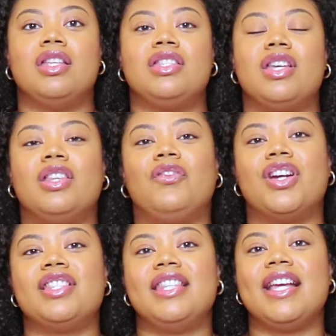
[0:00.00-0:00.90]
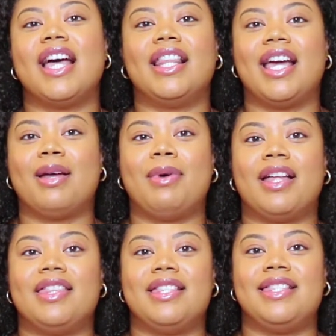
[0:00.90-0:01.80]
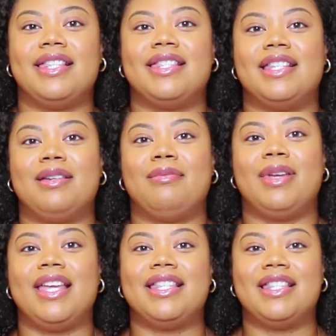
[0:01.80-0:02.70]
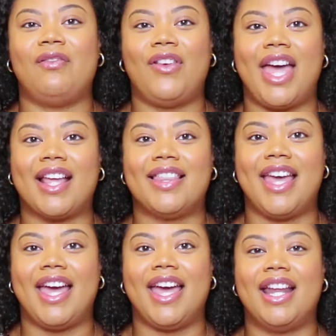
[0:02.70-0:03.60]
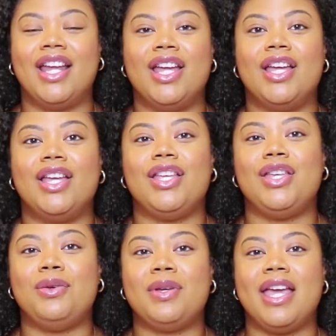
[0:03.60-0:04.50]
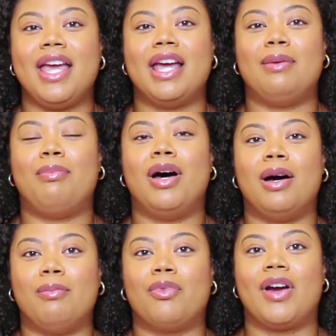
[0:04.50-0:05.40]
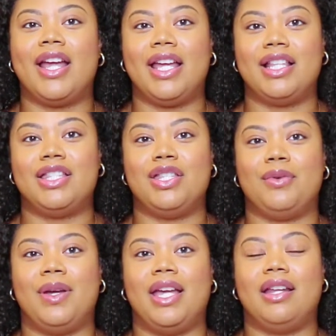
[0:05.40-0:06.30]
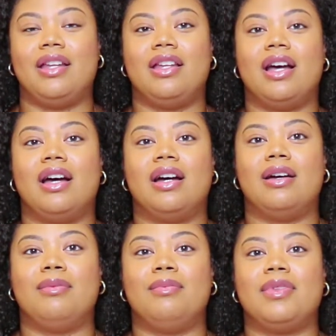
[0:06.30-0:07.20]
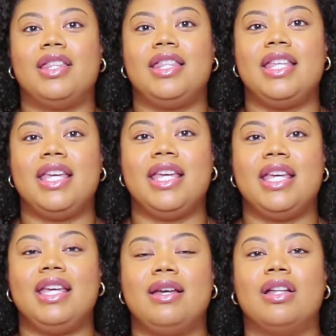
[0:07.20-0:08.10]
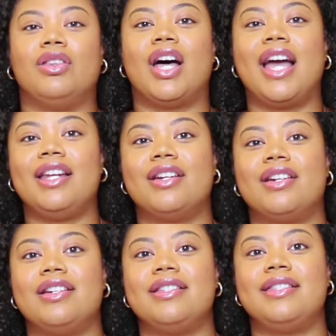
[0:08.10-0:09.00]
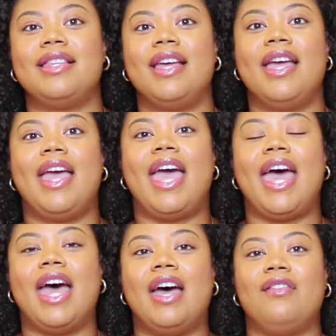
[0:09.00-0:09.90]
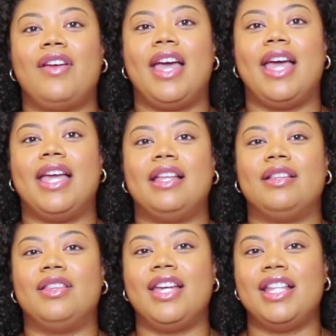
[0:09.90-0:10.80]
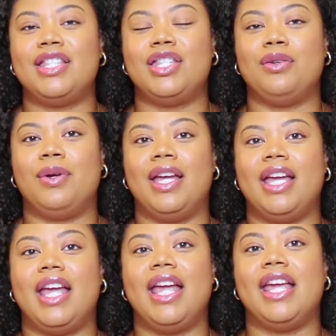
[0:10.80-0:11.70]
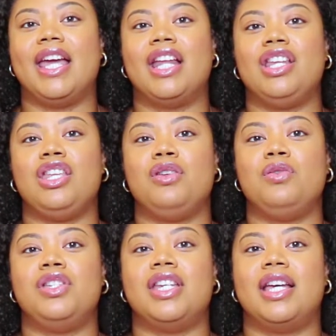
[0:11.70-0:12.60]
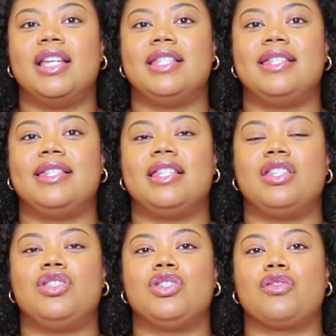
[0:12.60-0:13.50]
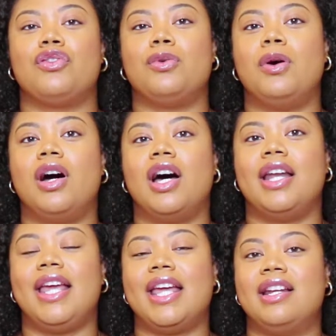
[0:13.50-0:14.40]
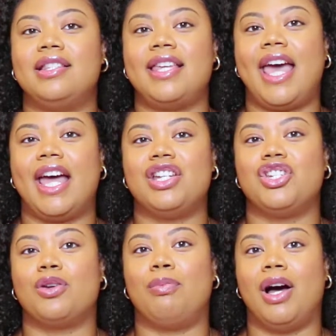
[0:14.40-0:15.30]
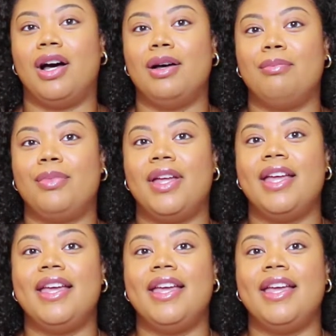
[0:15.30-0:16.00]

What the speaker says: So the first thing I like about this system is the fact that you can pump right into it. The liners have a lid to it, and you just screw on and attach your pump,